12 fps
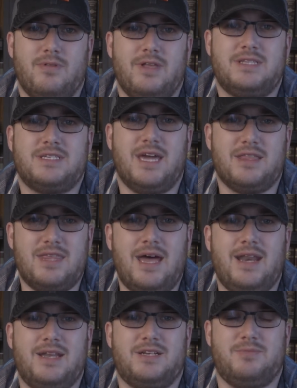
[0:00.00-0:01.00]
Let's get
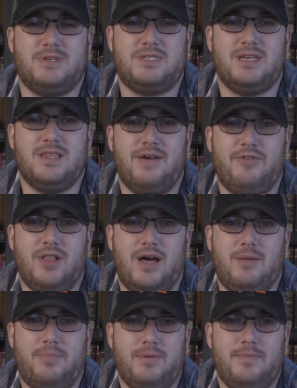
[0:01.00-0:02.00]
that intimacy level
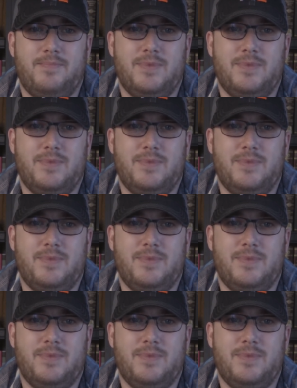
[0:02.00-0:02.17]
up.